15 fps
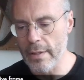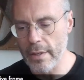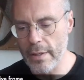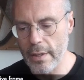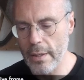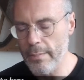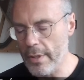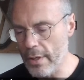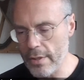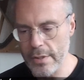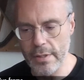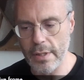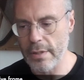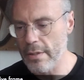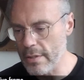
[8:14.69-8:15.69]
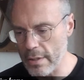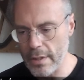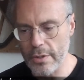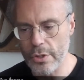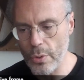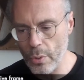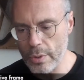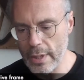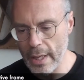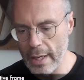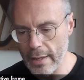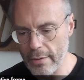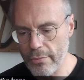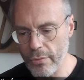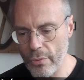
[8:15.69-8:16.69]
to hear it because it's
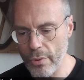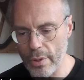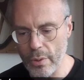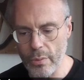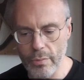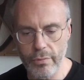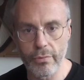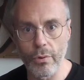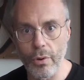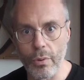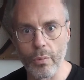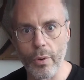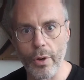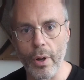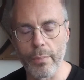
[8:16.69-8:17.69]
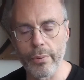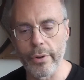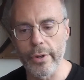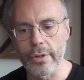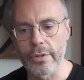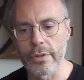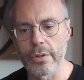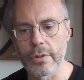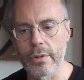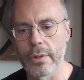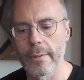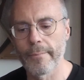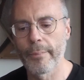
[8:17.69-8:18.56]
shorthand for what our products do.